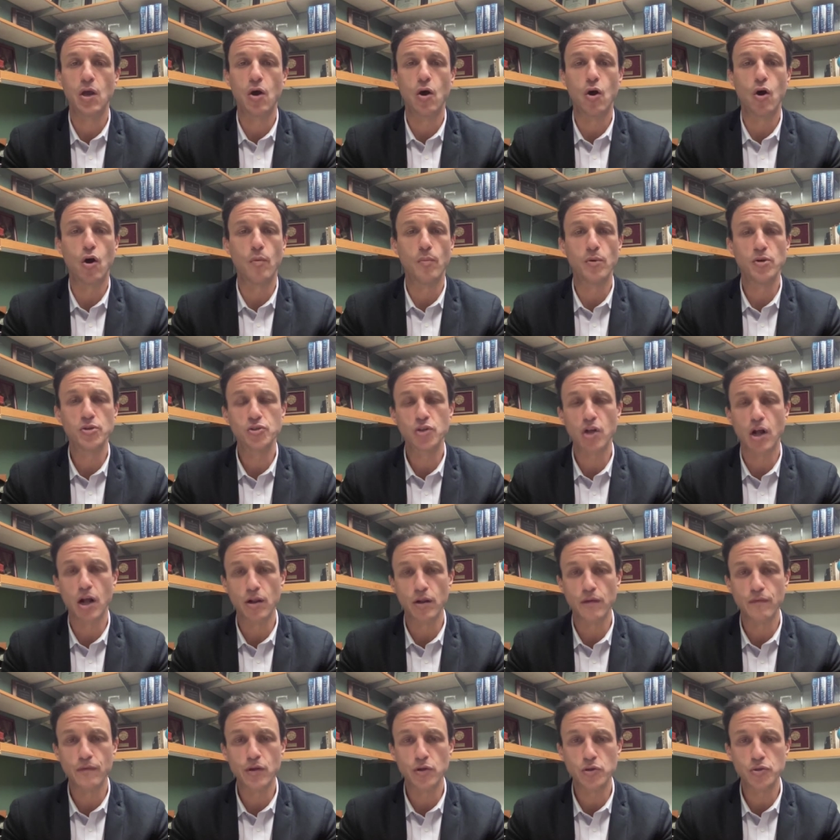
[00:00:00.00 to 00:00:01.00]
Almost all
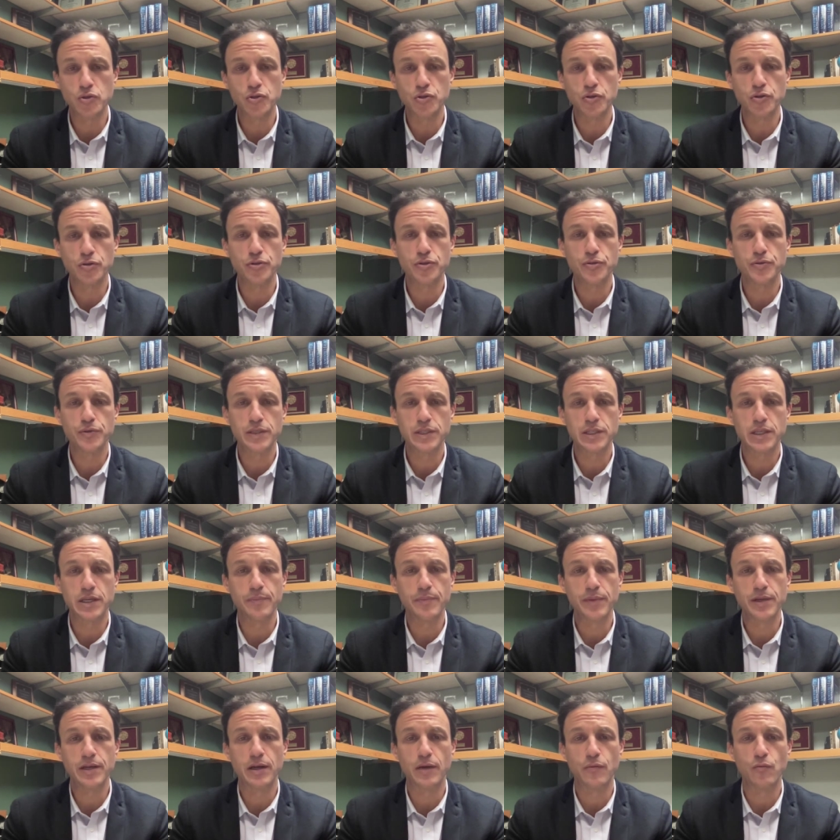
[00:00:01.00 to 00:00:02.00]
of those surgeries can
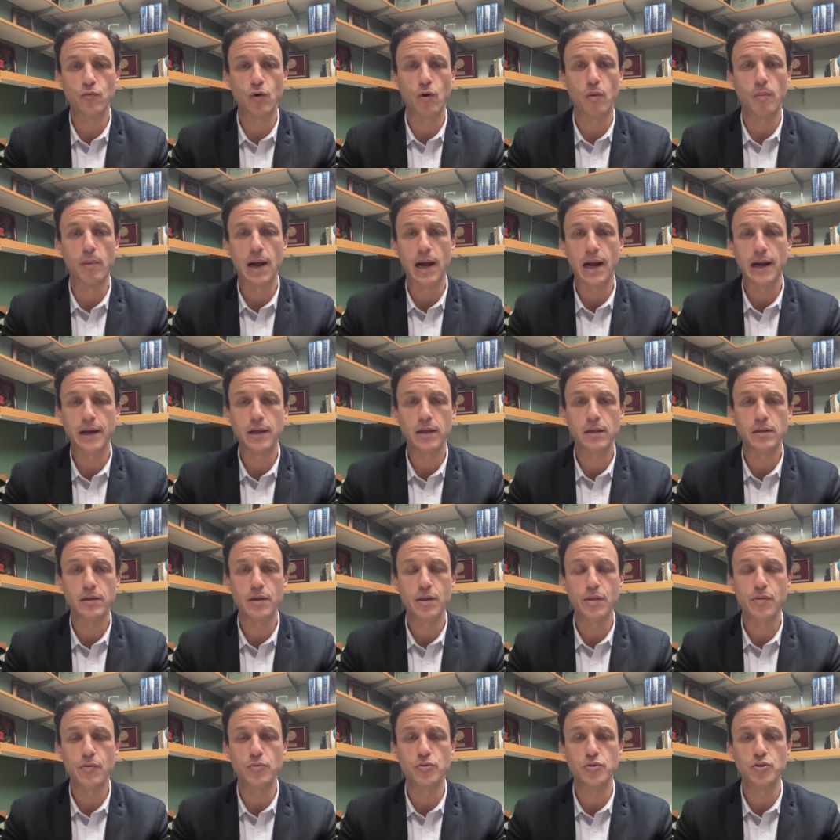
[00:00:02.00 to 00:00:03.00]
be done robotically
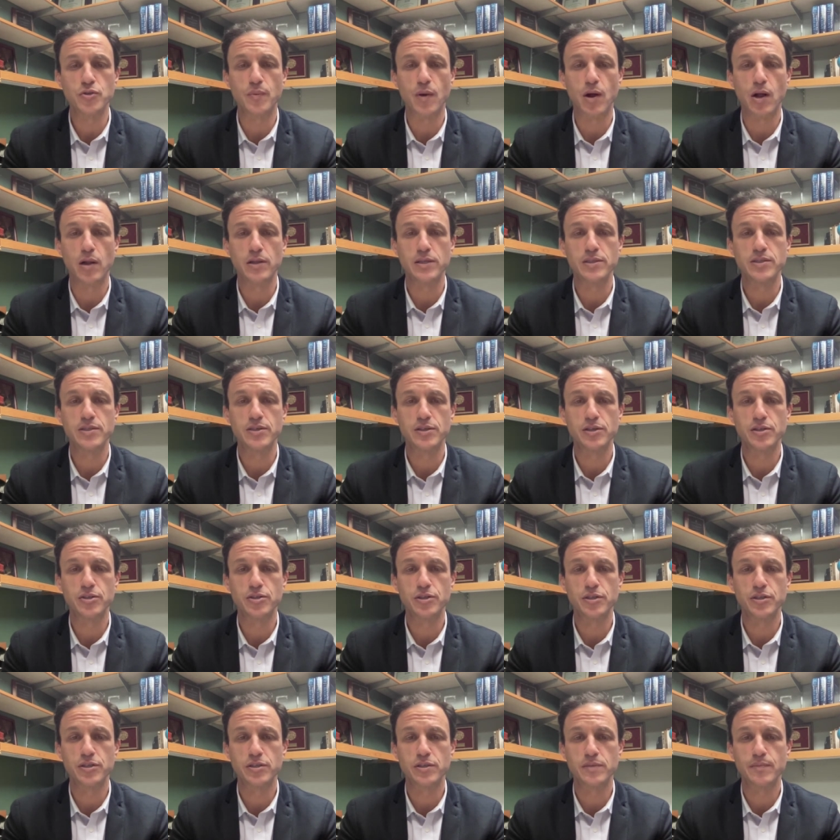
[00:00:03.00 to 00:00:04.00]
through small
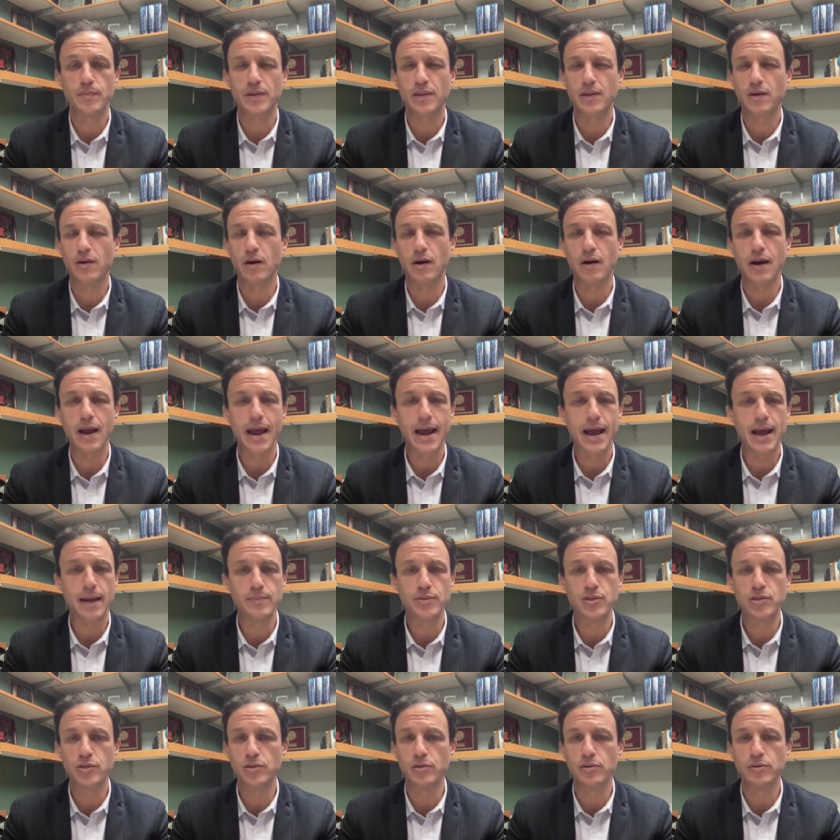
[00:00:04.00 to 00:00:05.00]
incisions, but there are
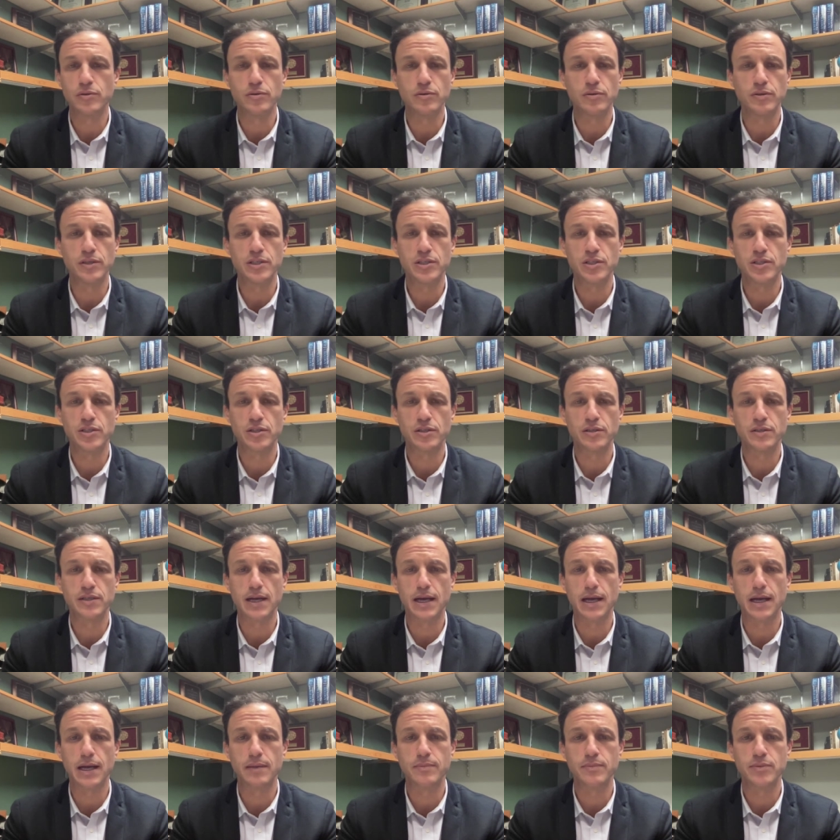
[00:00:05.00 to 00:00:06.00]
absolutely still
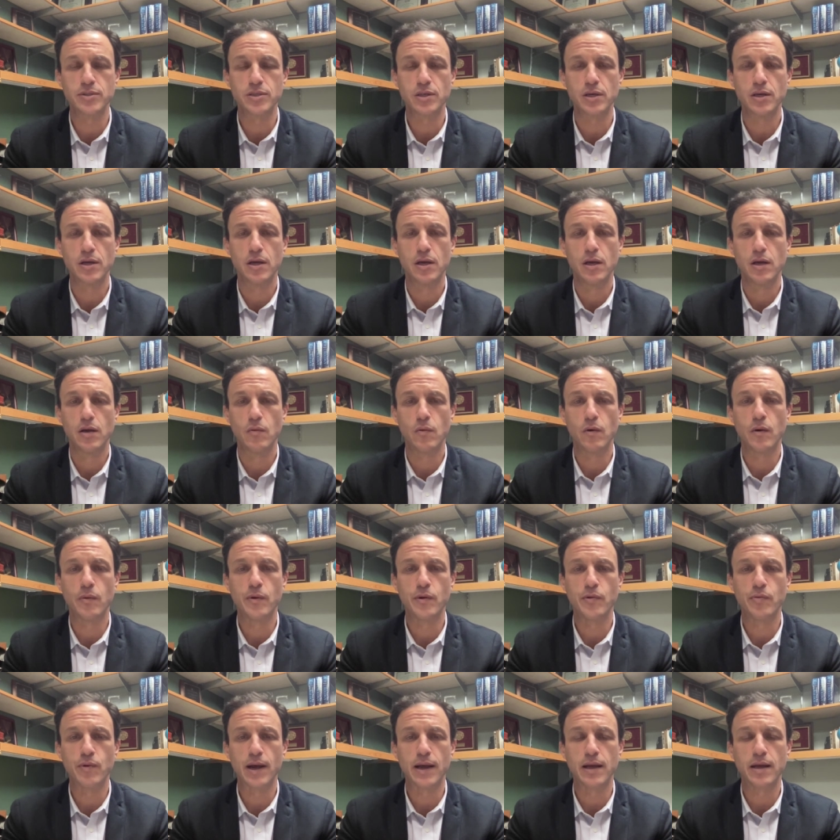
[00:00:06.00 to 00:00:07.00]
times where
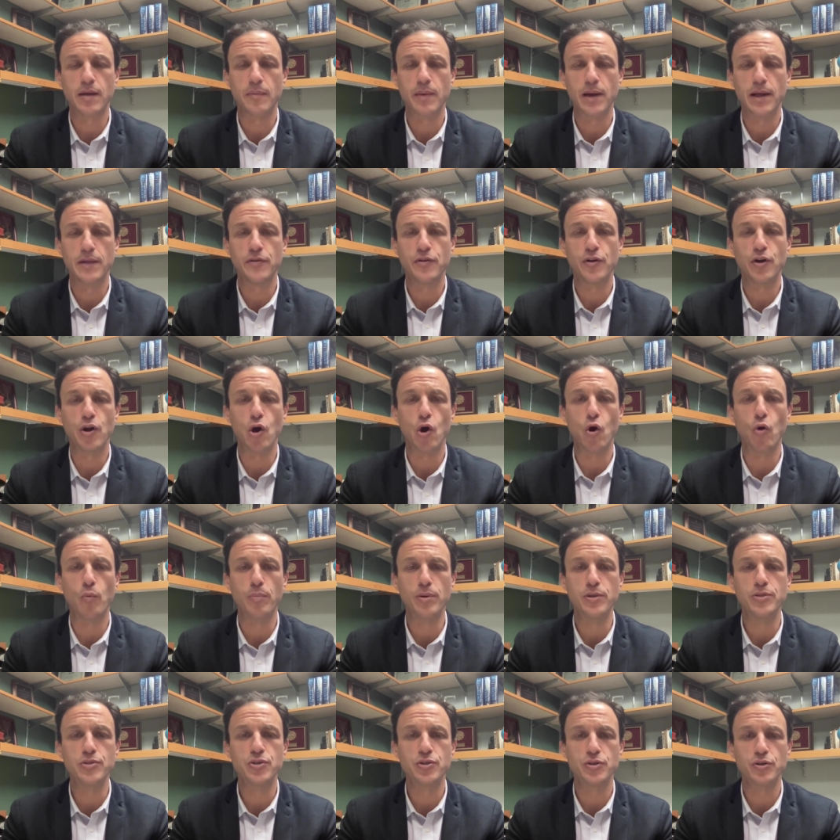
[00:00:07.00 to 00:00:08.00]
we recommend an
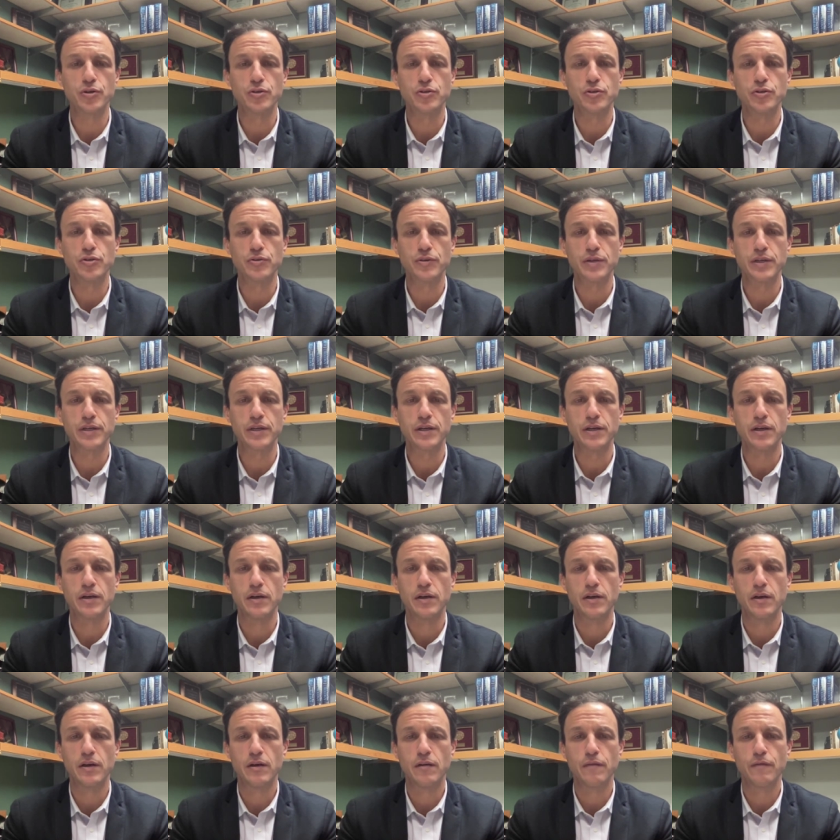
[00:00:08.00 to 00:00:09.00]
open surgery
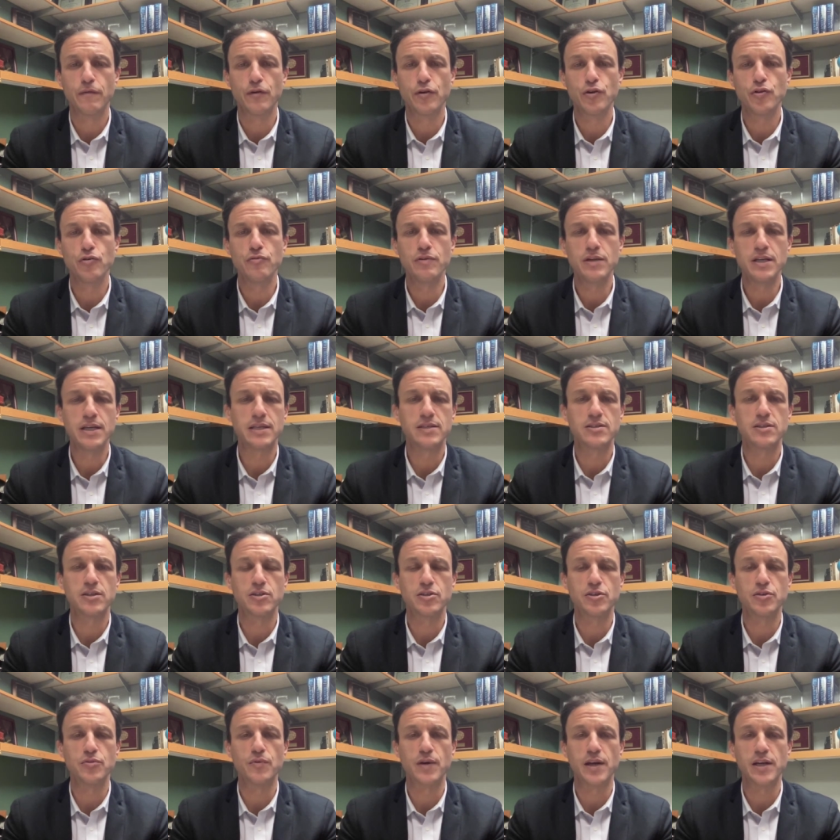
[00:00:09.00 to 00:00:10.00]
for unique
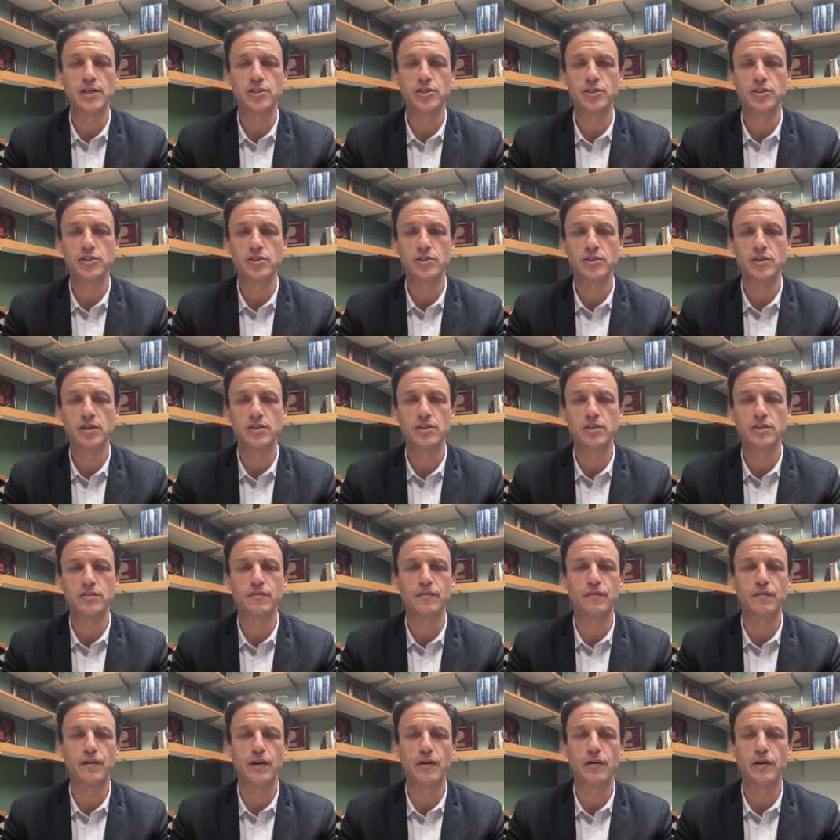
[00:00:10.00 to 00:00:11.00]
situations such as
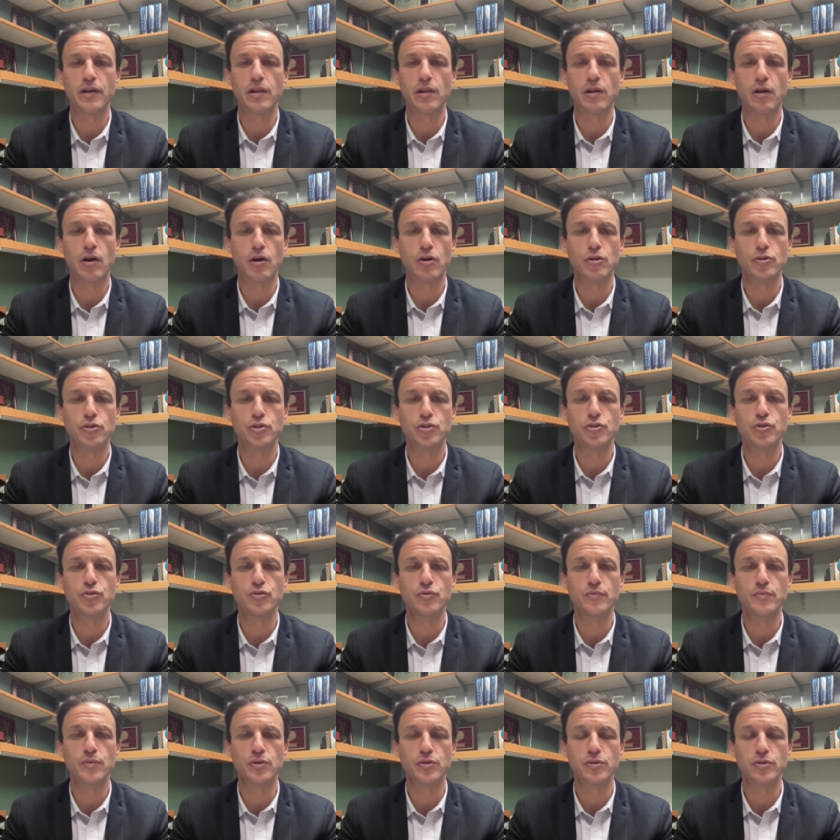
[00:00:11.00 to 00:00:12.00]
very large
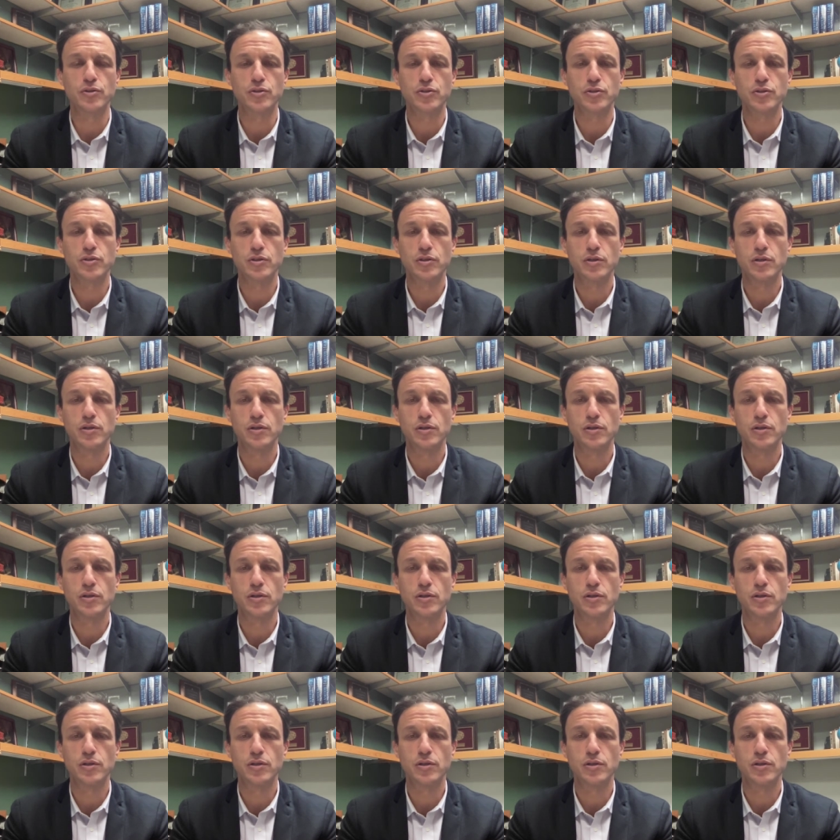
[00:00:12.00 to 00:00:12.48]
tumors